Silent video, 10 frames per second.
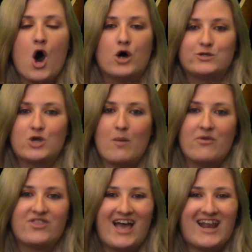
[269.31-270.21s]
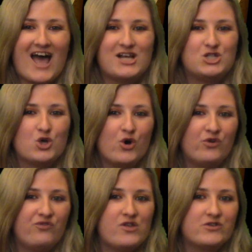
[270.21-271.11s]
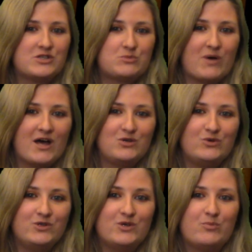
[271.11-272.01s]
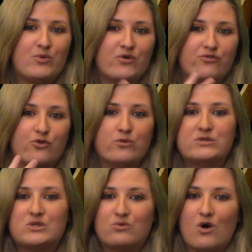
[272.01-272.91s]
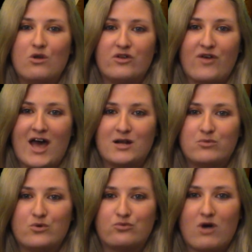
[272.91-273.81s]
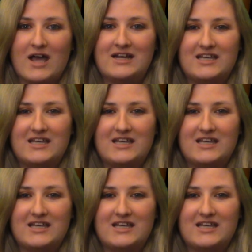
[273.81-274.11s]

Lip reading: On top of that, I don't feel Gaspard Ulliel performs the role of Hannibal right.